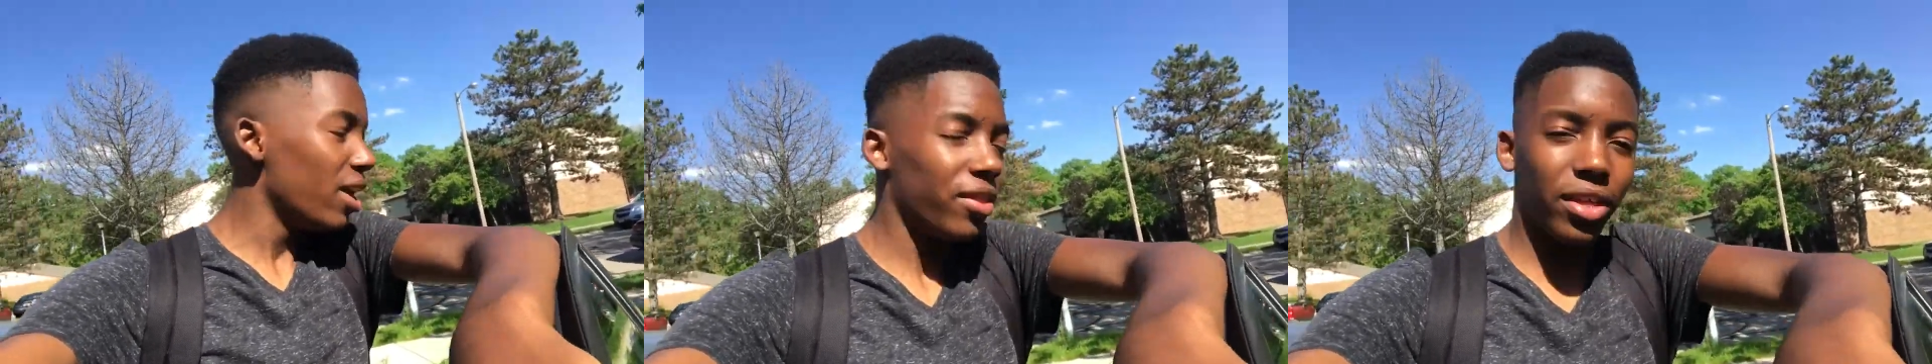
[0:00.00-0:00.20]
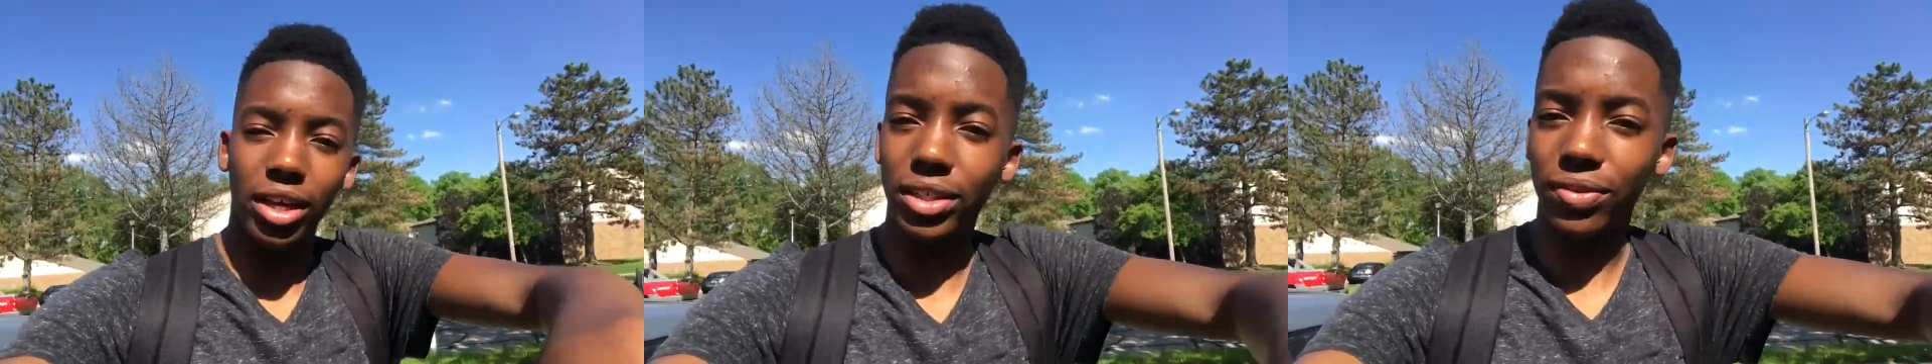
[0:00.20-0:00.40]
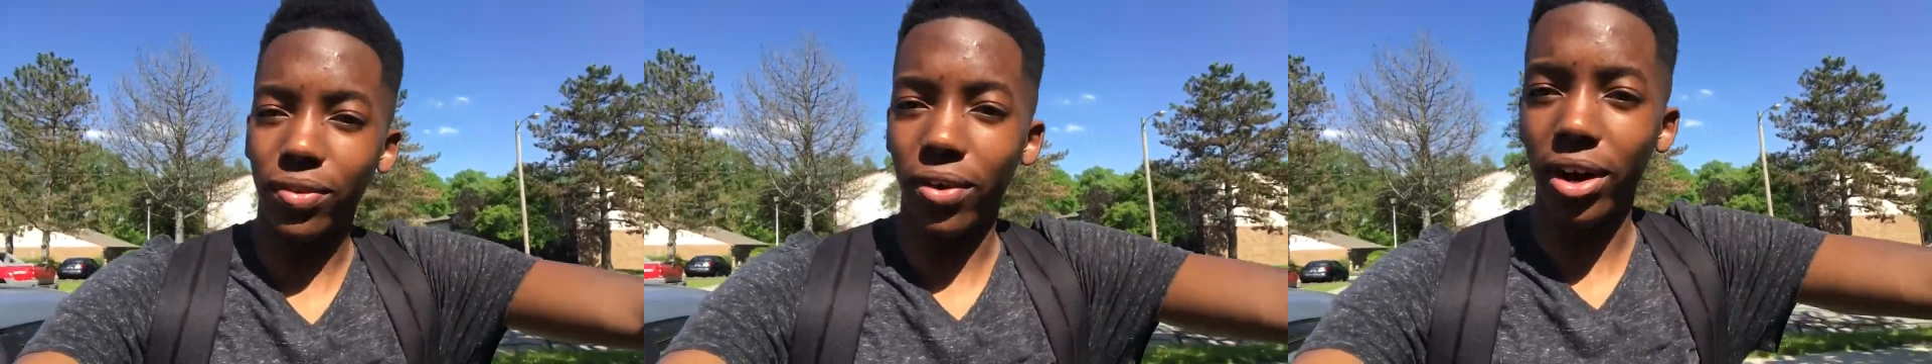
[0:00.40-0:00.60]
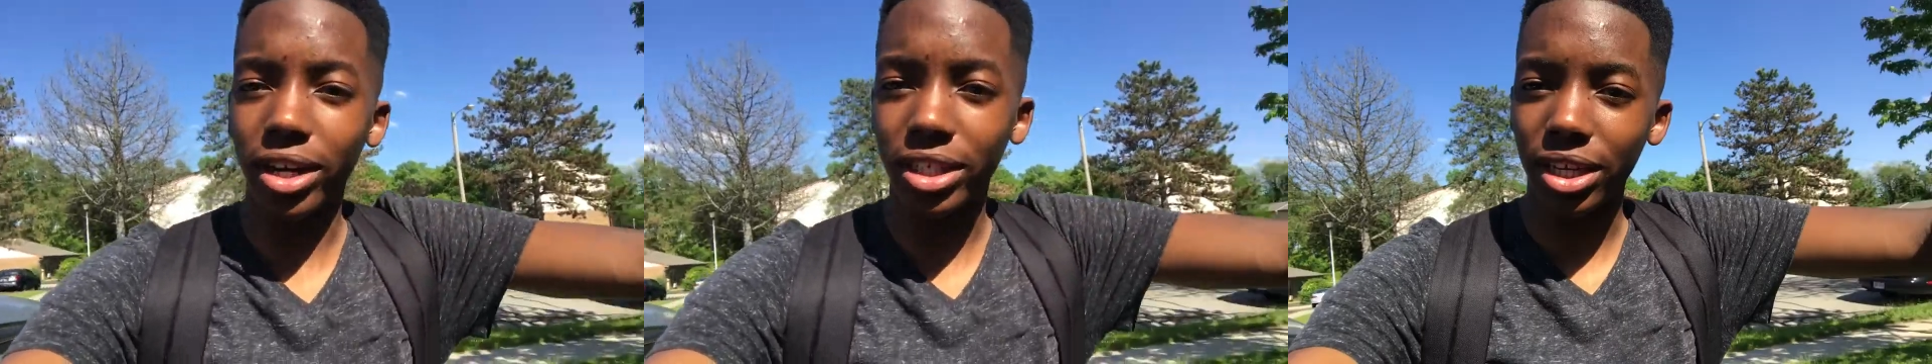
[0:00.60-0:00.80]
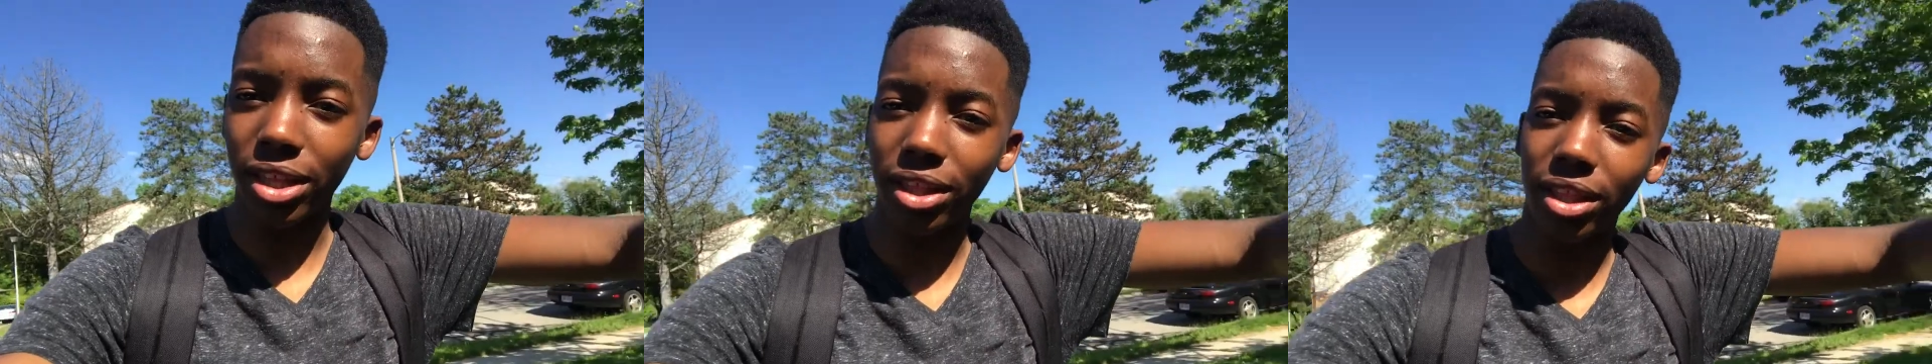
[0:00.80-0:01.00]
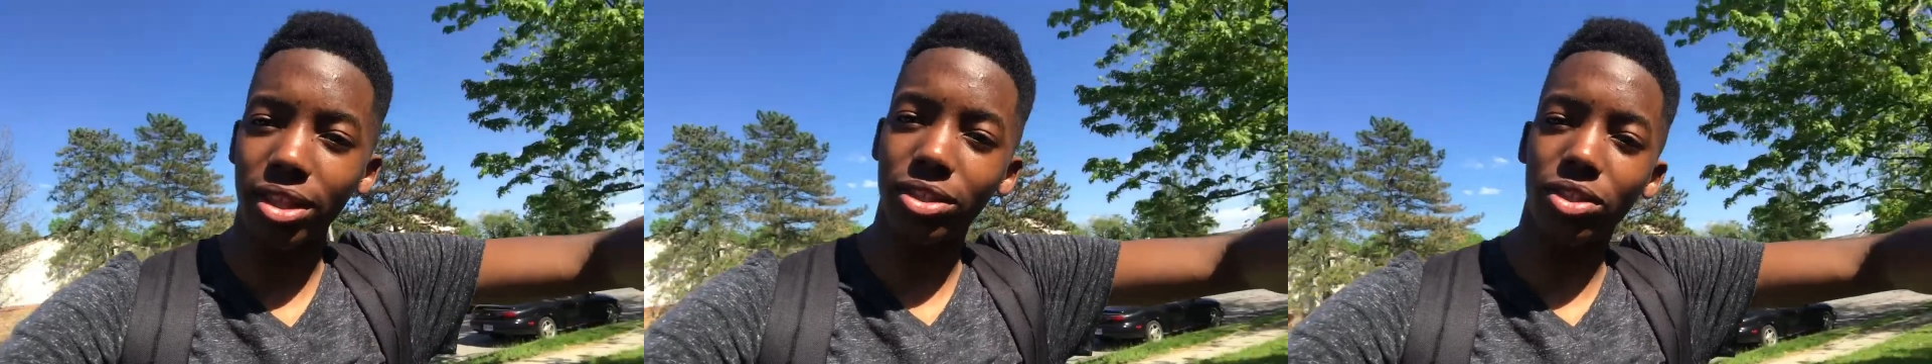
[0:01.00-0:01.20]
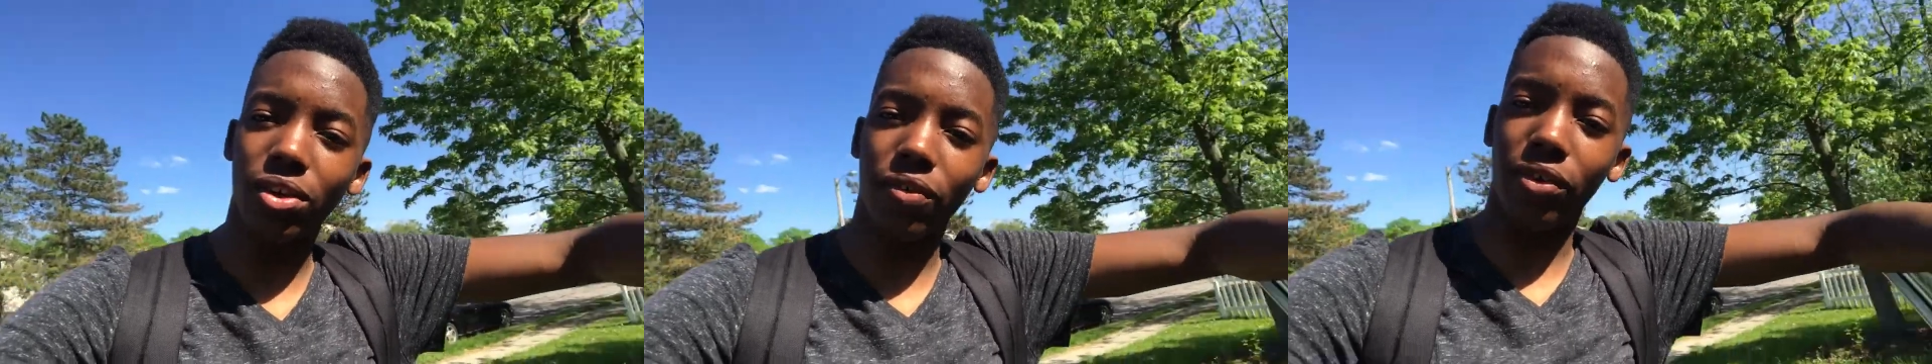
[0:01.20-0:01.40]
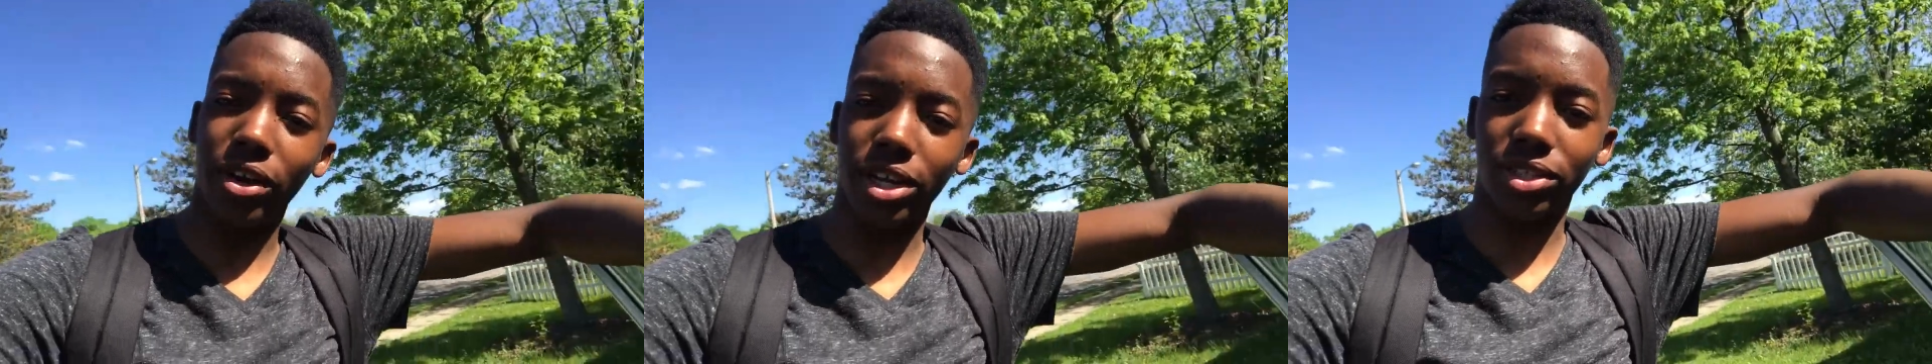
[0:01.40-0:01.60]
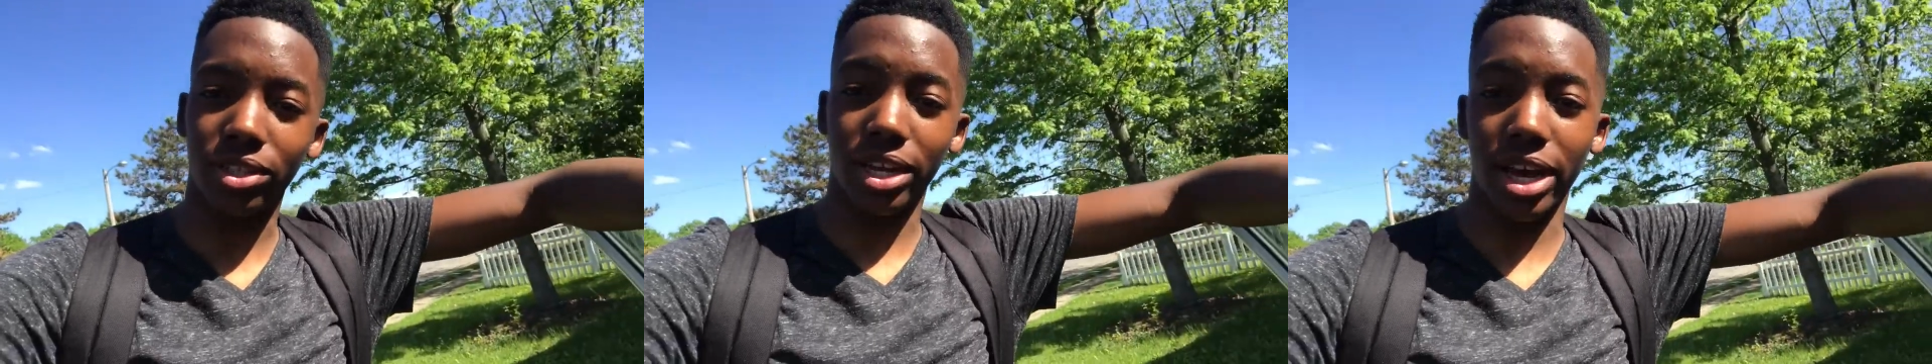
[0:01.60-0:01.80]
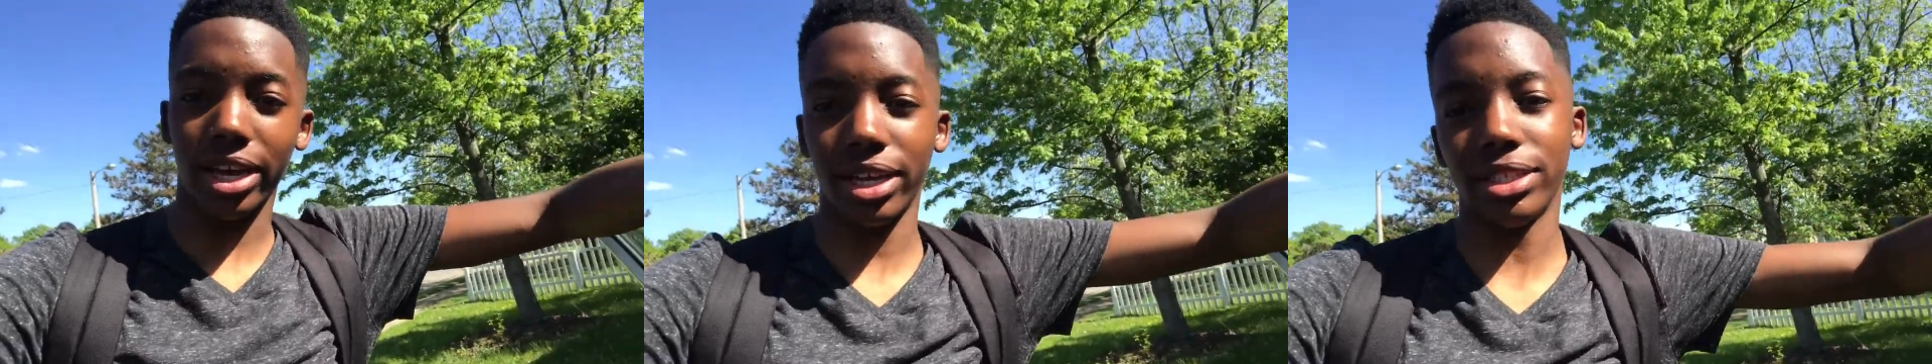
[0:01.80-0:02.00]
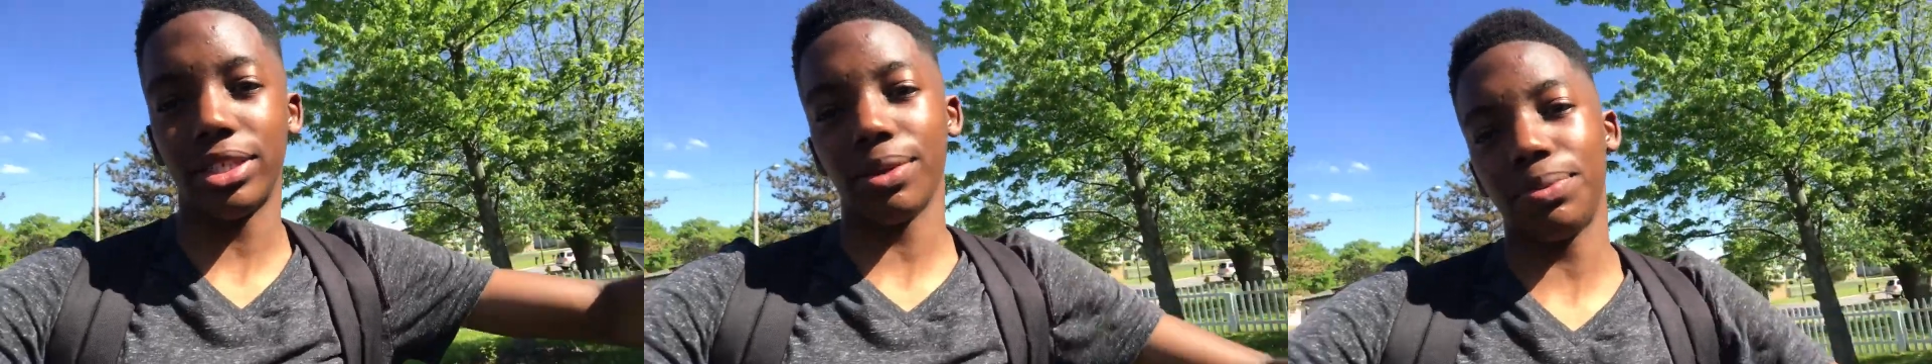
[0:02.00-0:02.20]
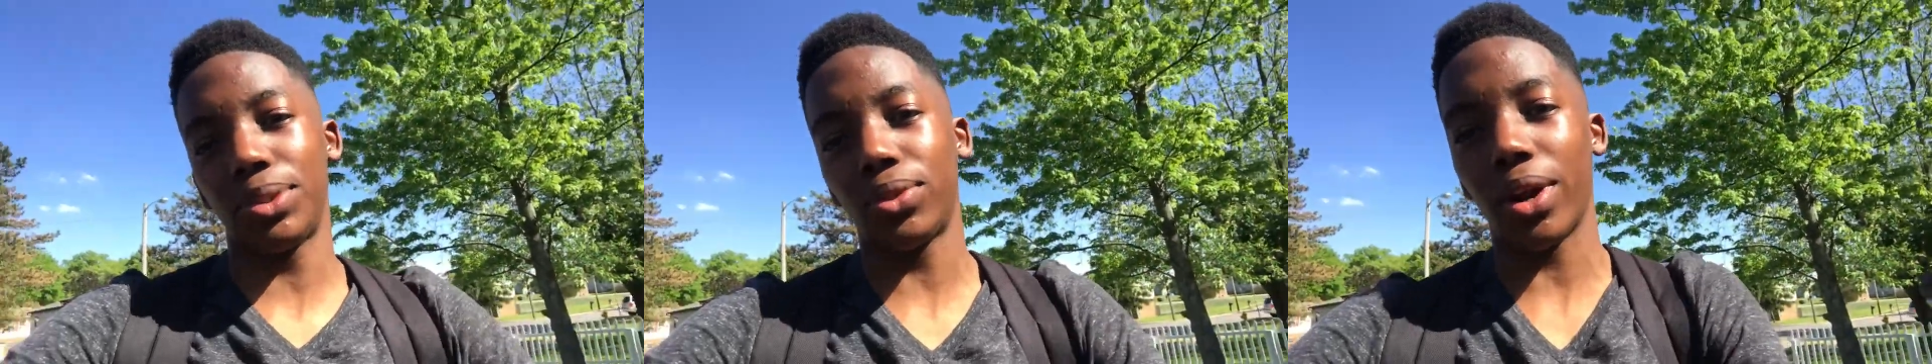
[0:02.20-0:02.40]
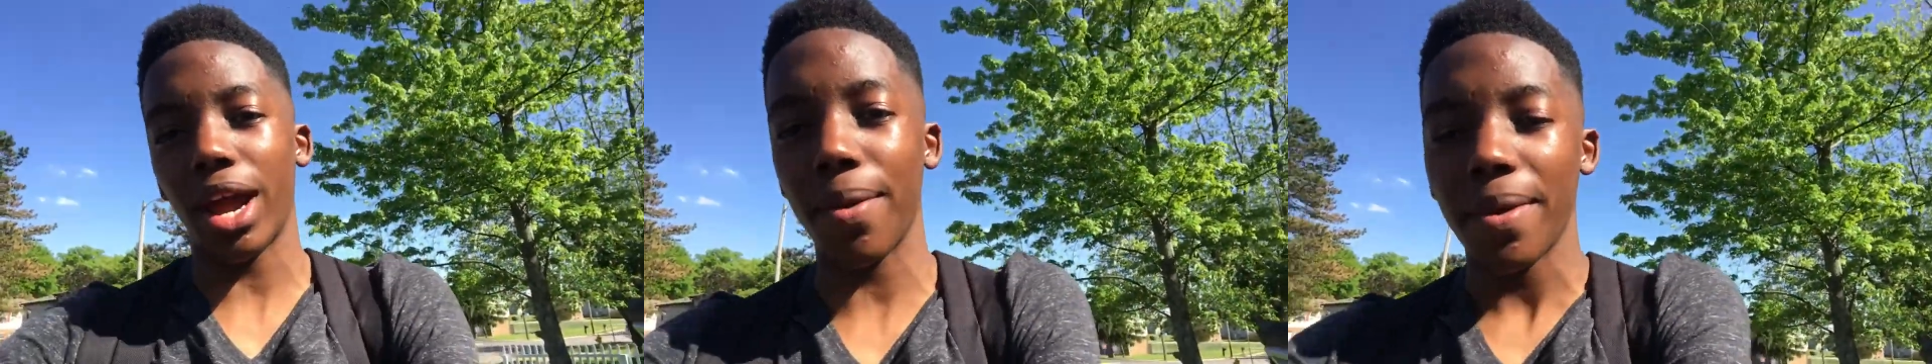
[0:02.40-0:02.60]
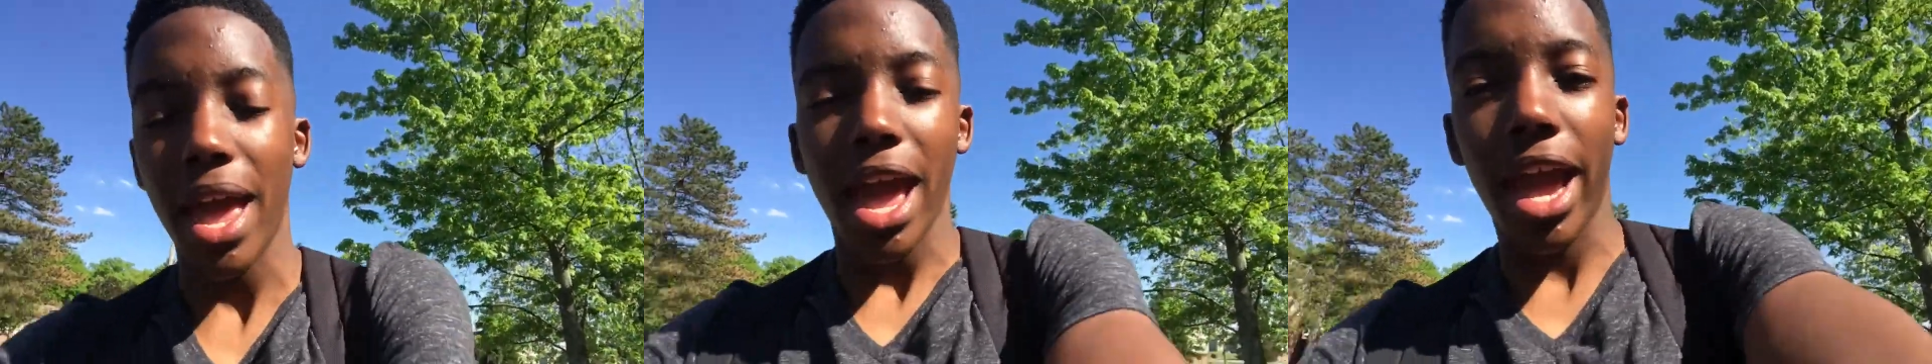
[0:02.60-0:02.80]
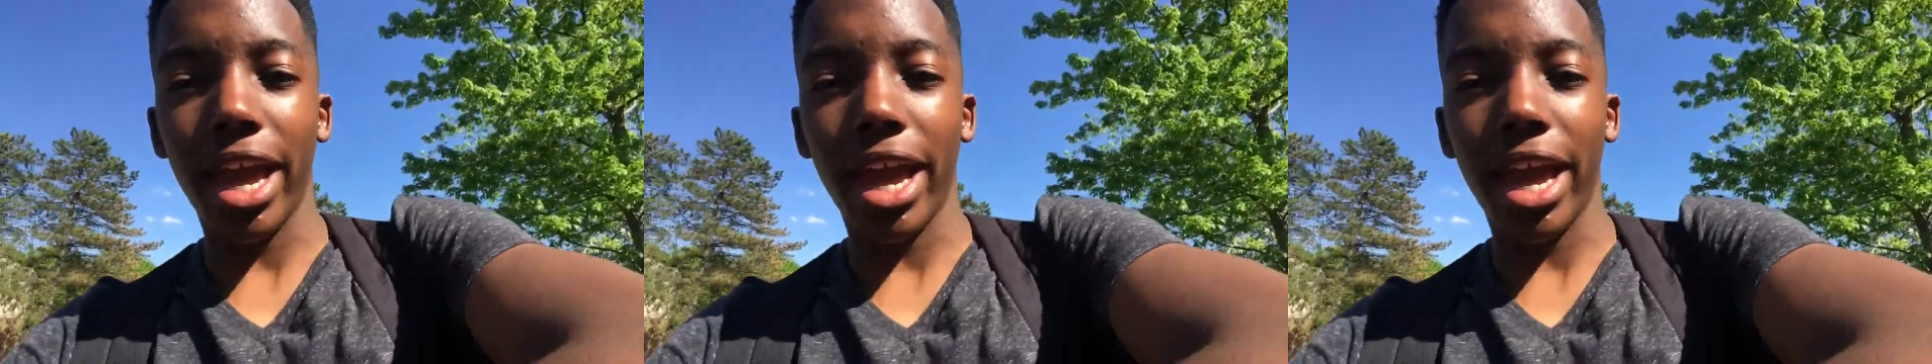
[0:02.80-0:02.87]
Thanks for watching. Don't forget to like and subscribe.